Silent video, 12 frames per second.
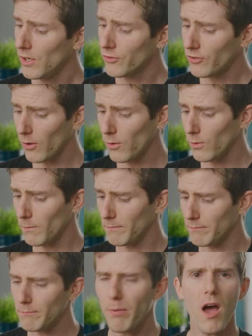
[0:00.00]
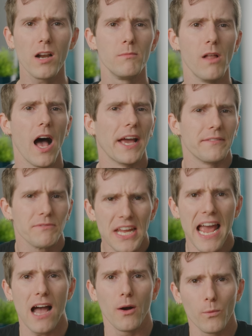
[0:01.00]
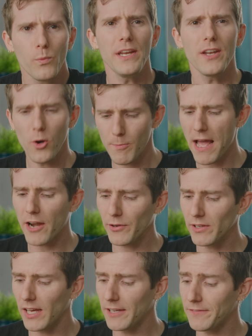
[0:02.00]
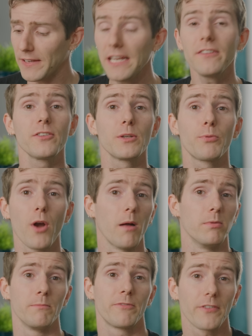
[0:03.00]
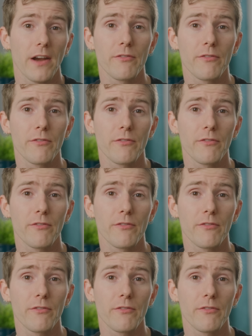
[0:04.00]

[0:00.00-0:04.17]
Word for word: So, bottom line, yeah, we know battery life isn't a problem for